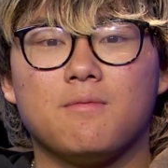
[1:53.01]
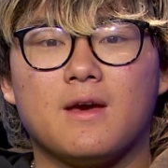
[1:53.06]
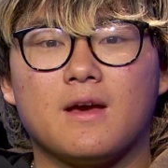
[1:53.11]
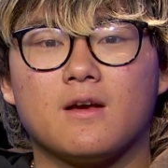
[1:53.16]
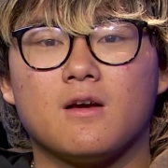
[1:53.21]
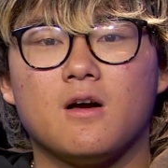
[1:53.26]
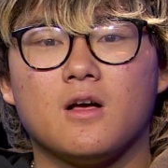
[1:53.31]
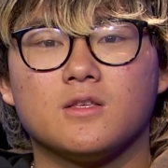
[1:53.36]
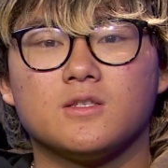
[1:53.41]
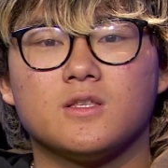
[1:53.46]
at
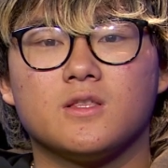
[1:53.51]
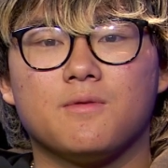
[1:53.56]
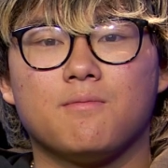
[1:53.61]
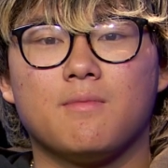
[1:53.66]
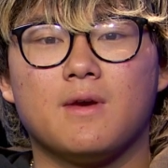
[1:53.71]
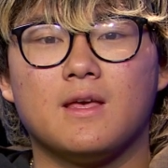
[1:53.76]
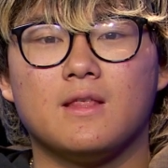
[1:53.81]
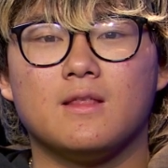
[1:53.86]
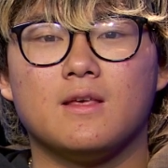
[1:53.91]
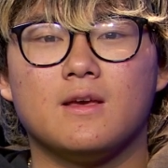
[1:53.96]
College of the
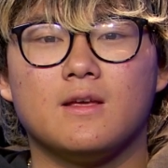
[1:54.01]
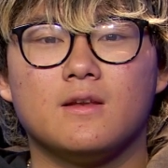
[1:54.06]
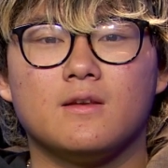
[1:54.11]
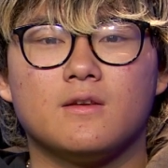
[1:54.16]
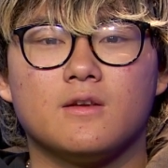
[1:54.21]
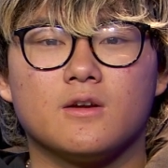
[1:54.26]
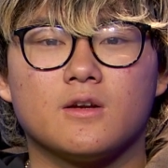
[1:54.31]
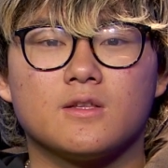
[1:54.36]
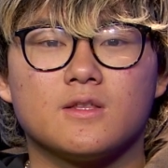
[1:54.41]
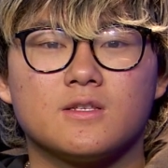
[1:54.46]
Mainland.
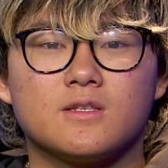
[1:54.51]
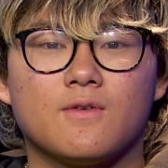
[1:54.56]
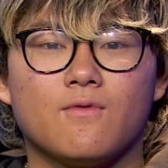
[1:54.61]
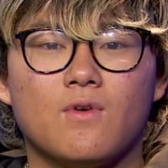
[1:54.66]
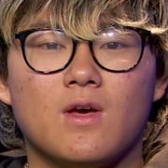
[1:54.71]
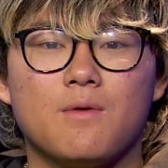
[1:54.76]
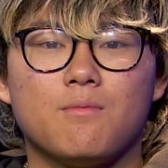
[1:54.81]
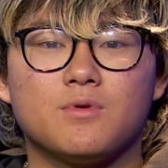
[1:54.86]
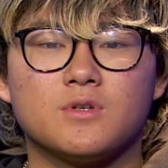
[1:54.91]
During this event,